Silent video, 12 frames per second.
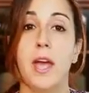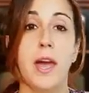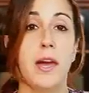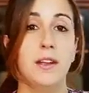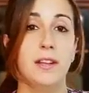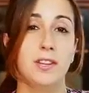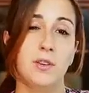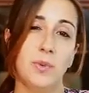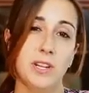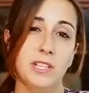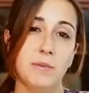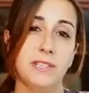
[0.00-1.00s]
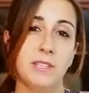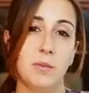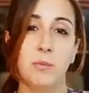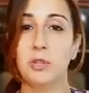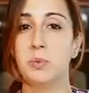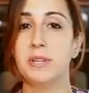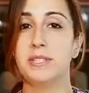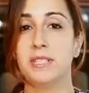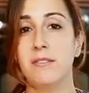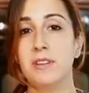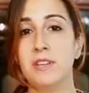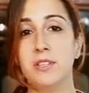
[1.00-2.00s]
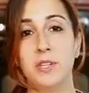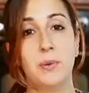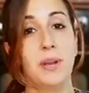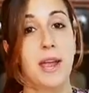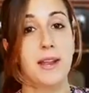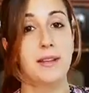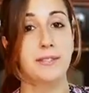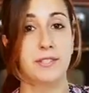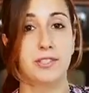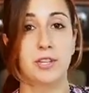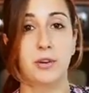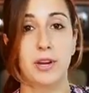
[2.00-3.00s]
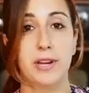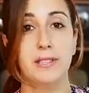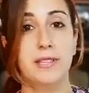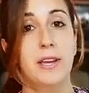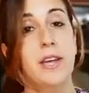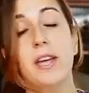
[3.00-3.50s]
and you want it to be somewhere between 72 and 86 degrees.